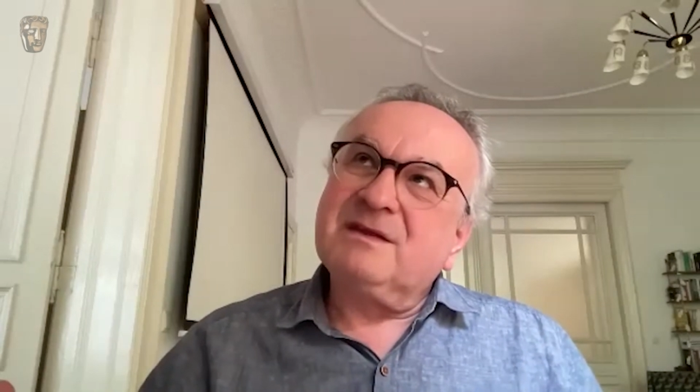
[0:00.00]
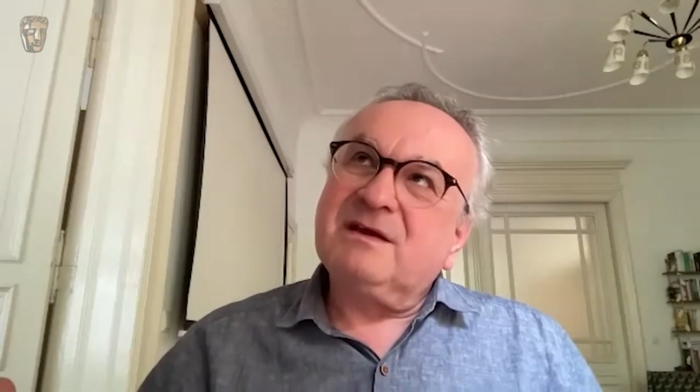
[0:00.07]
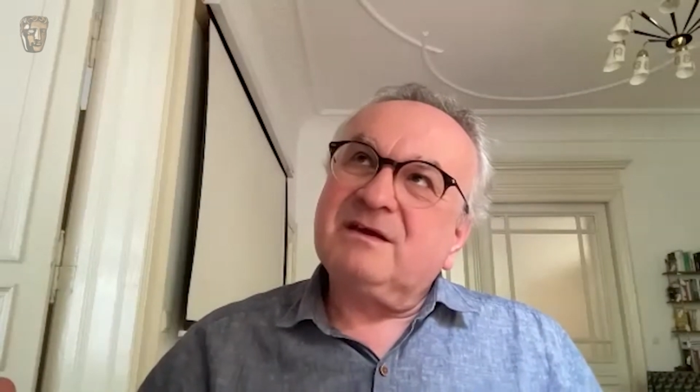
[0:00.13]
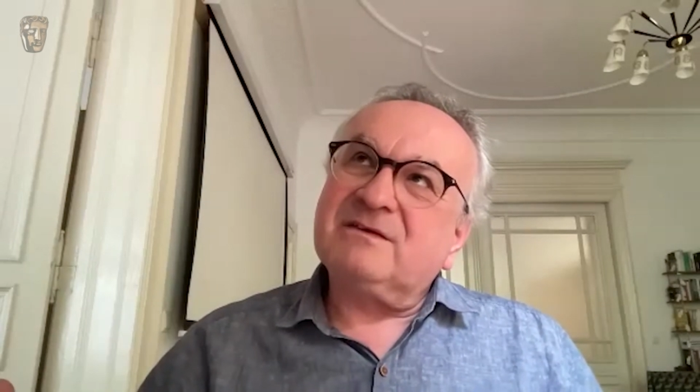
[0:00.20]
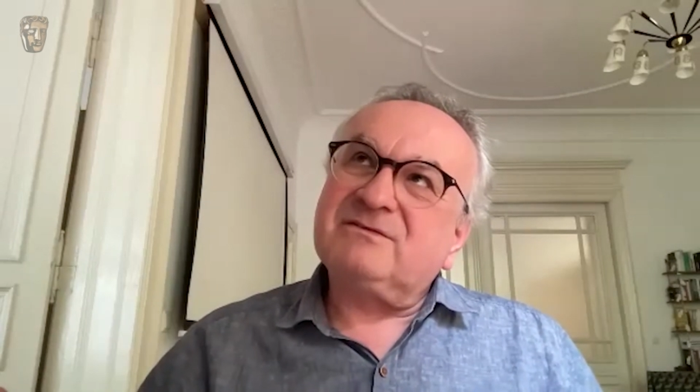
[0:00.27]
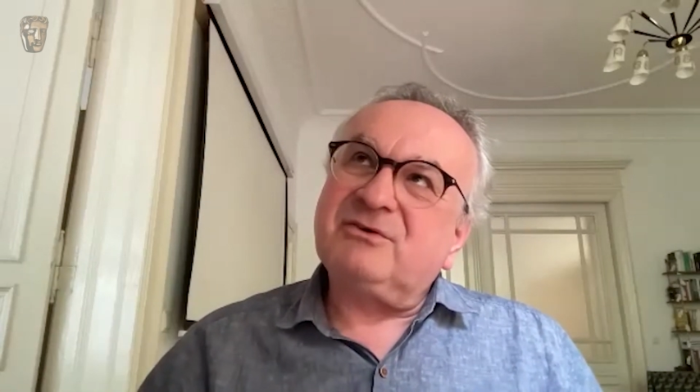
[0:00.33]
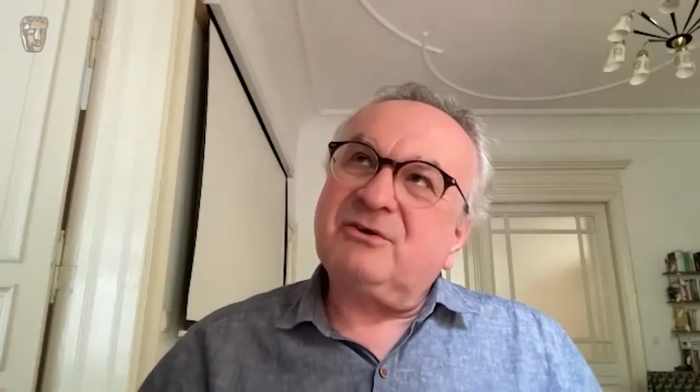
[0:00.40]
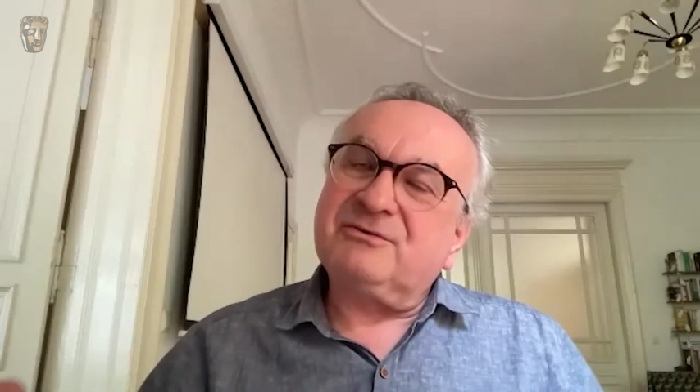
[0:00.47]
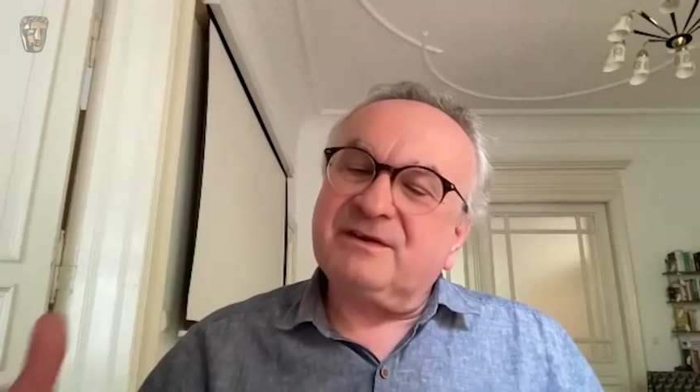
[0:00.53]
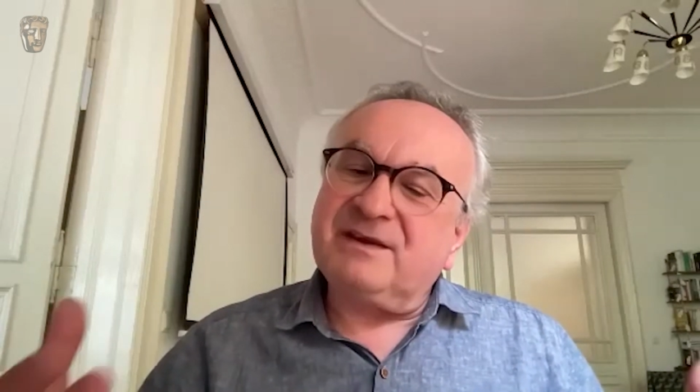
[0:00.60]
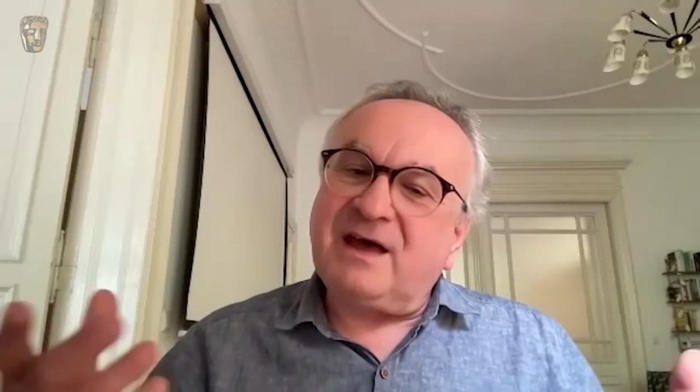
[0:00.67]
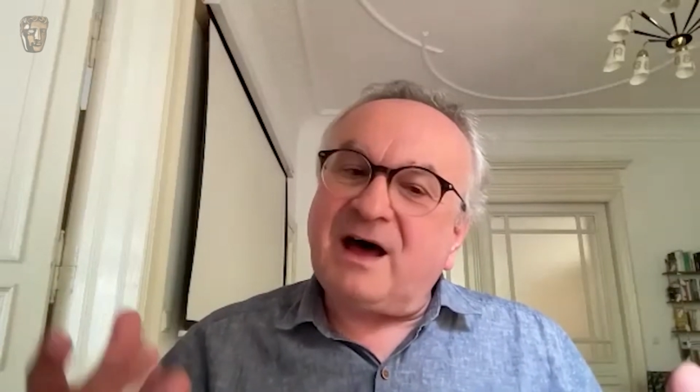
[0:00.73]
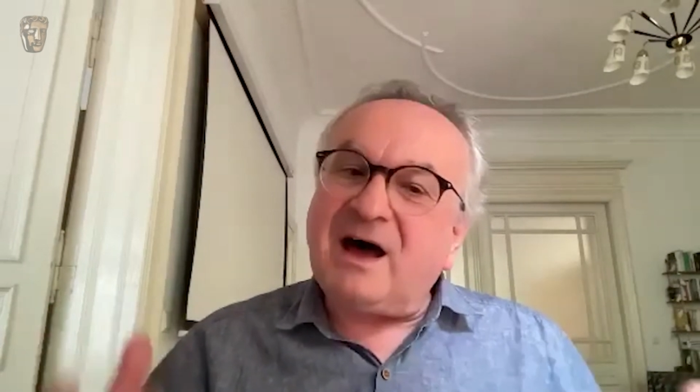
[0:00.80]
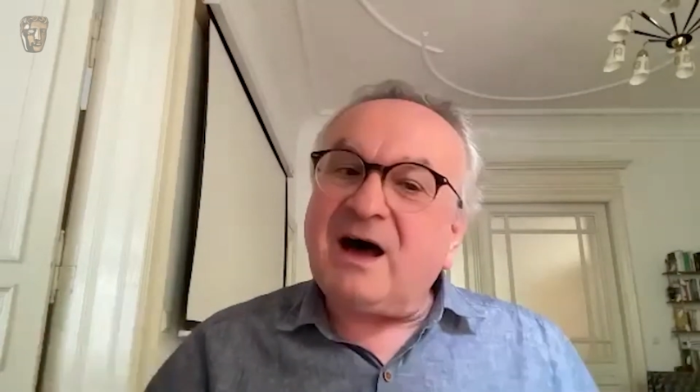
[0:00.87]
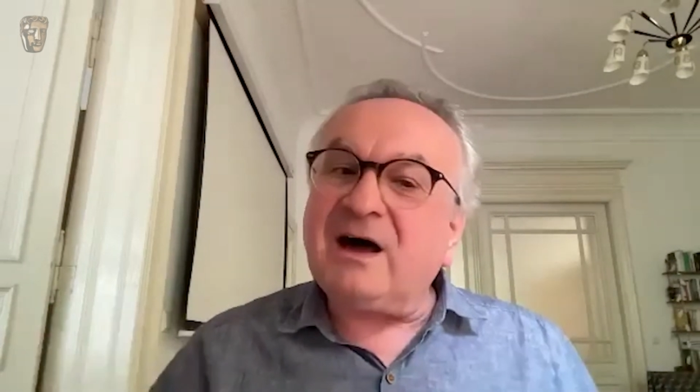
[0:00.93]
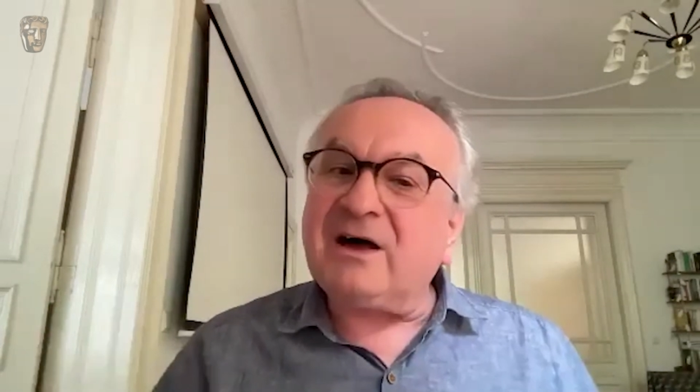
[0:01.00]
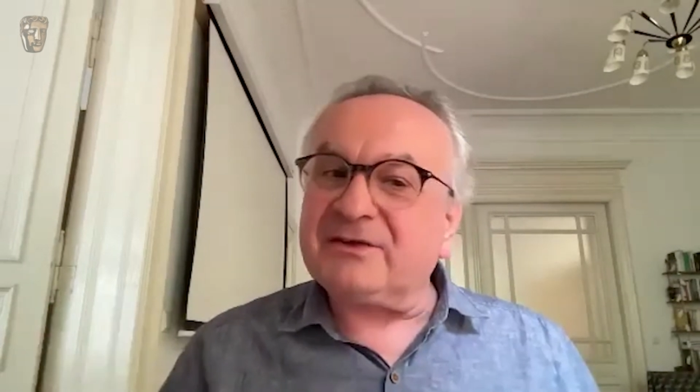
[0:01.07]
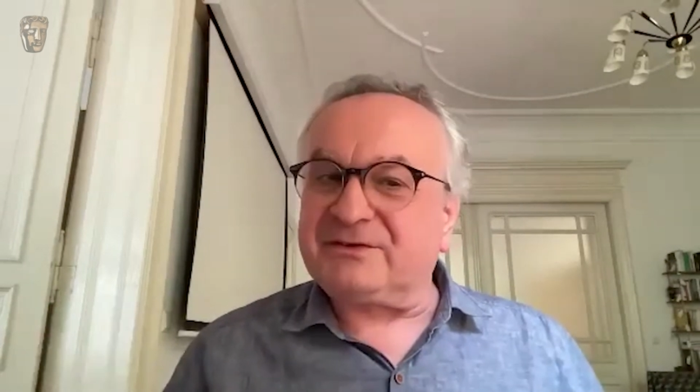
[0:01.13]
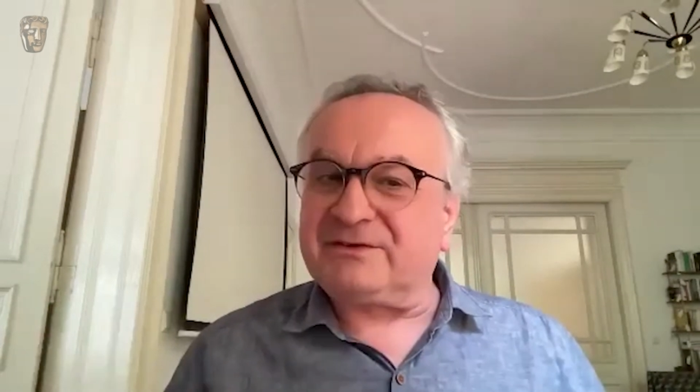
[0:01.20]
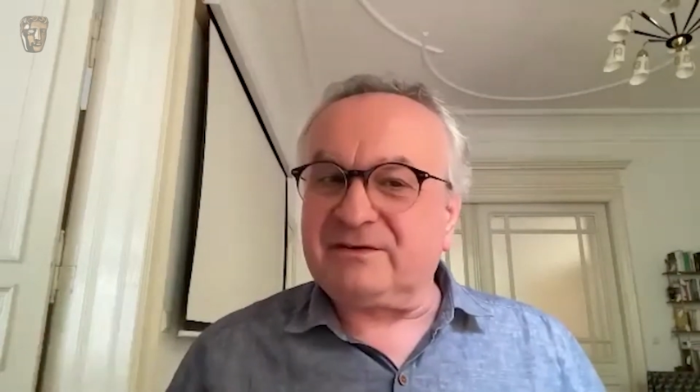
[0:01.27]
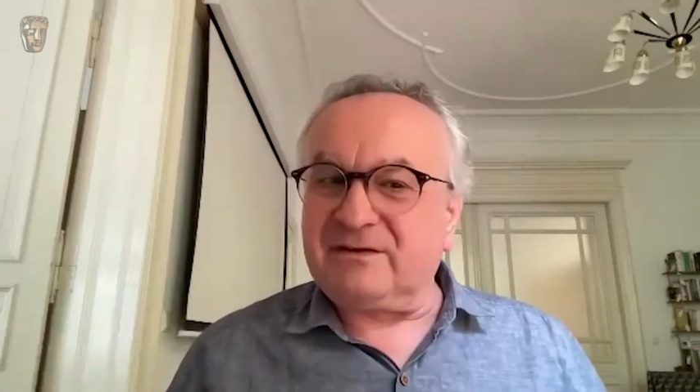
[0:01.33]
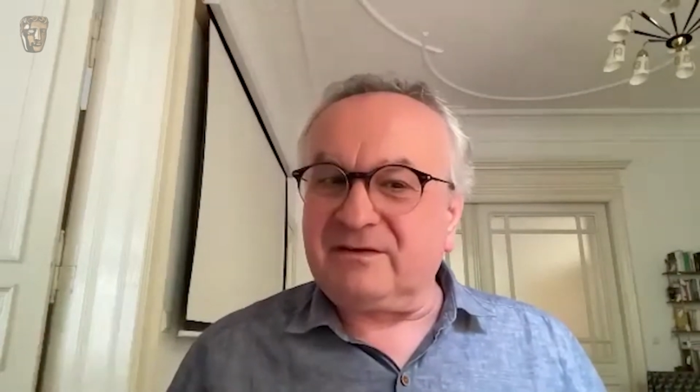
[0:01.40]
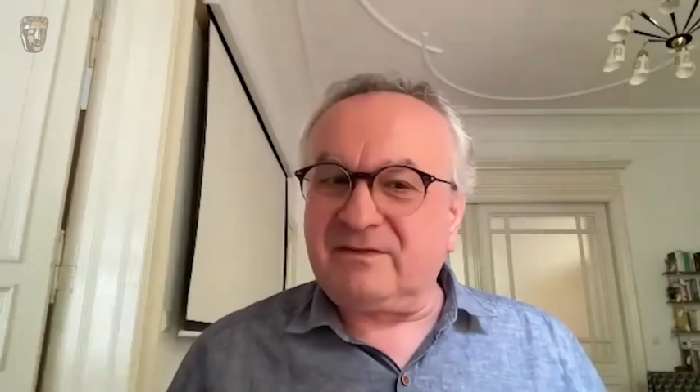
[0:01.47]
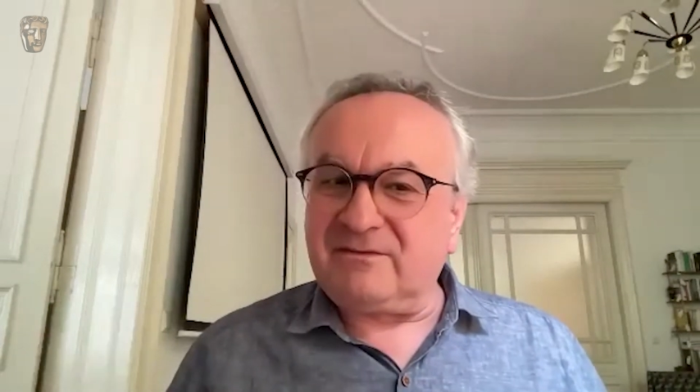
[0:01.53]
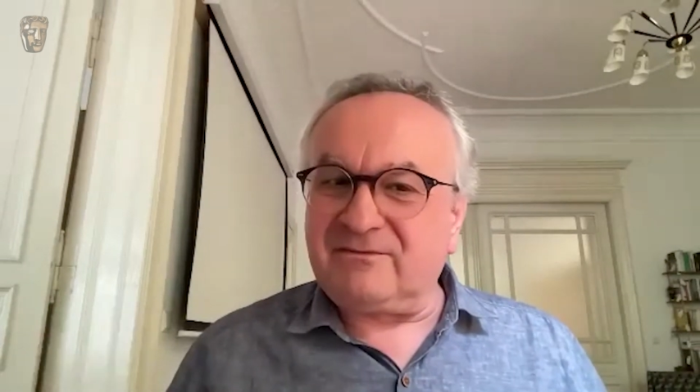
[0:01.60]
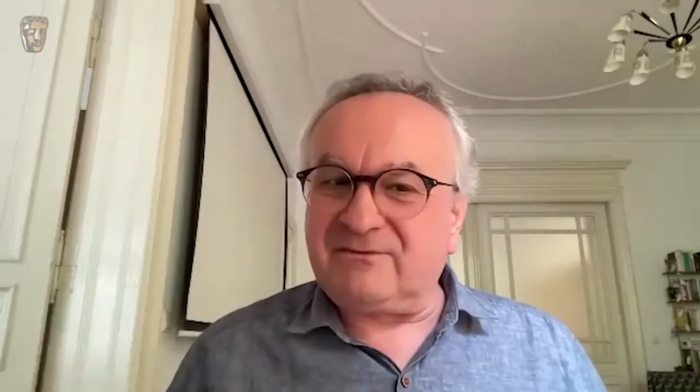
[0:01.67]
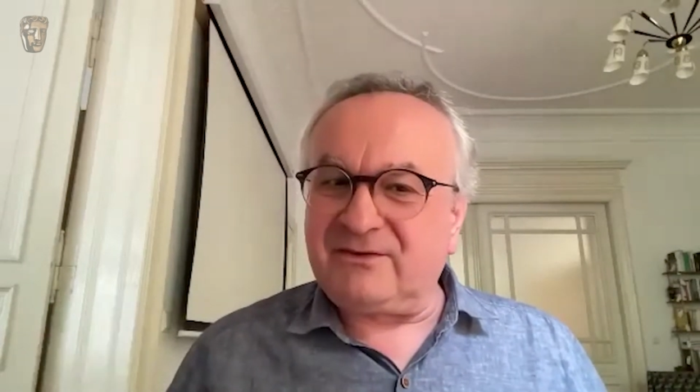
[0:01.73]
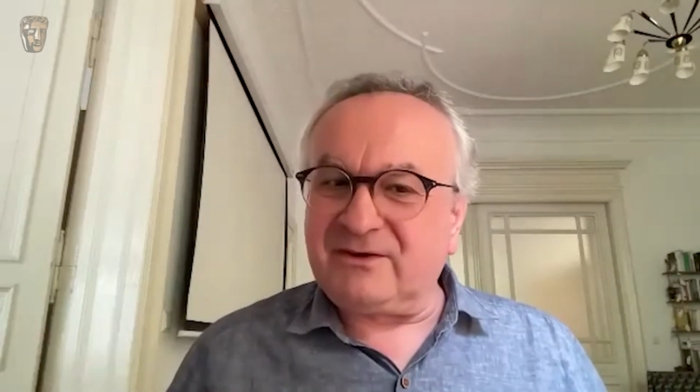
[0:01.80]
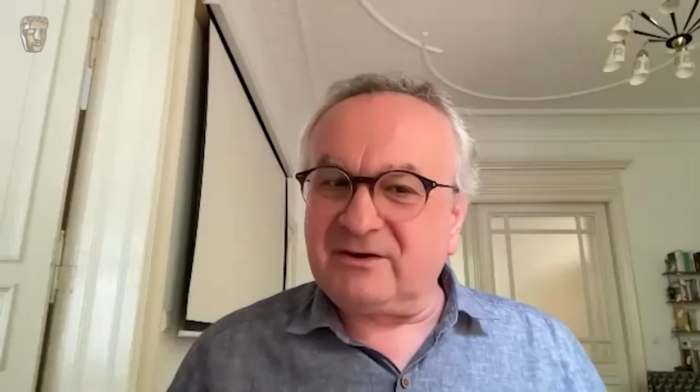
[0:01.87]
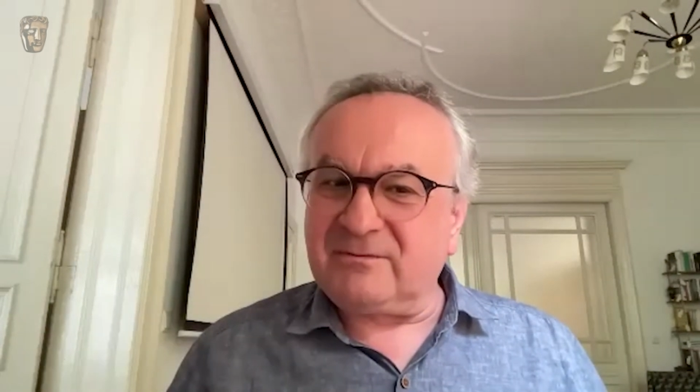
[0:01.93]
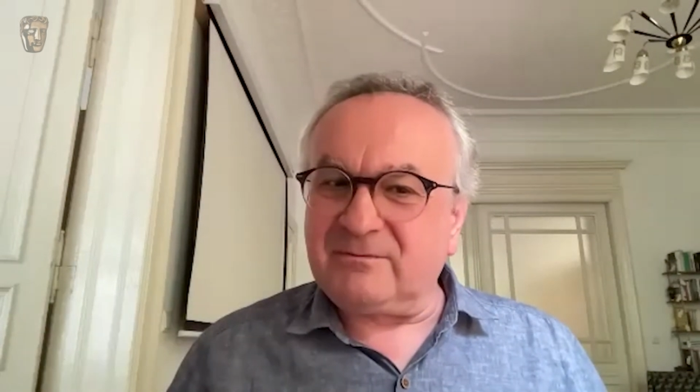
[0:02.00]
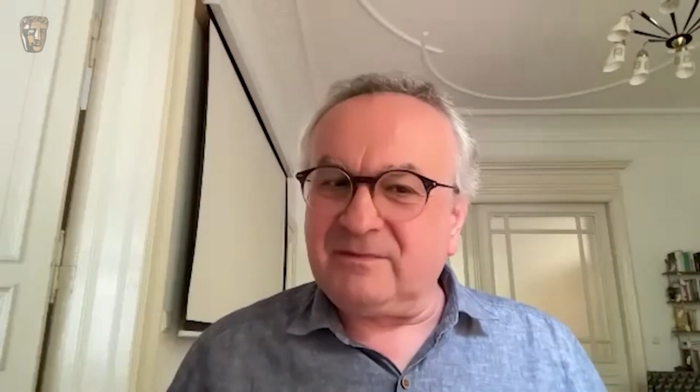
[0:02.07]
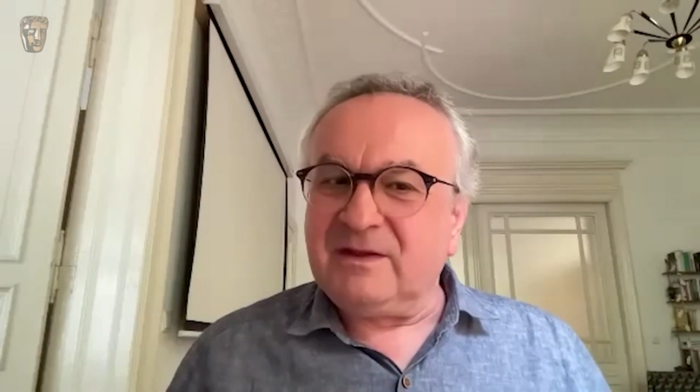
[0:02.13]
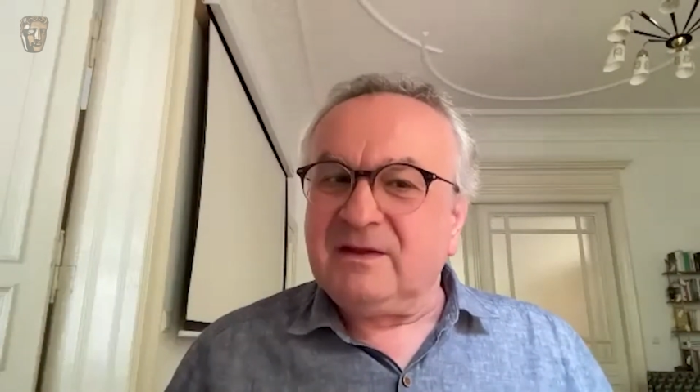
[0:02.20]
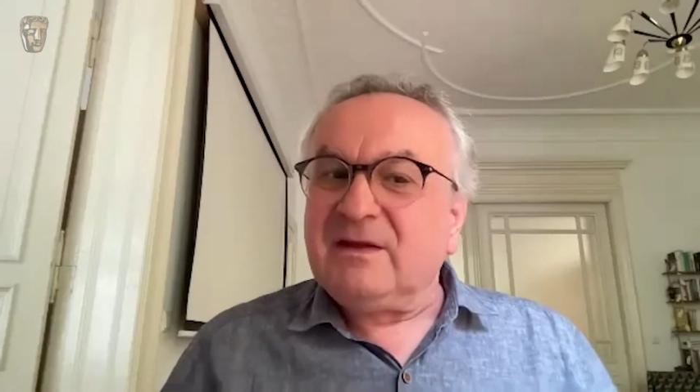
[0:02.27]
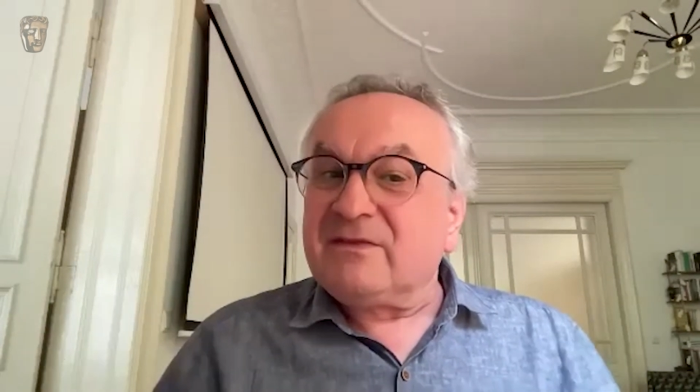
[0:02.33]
a certain art in the film.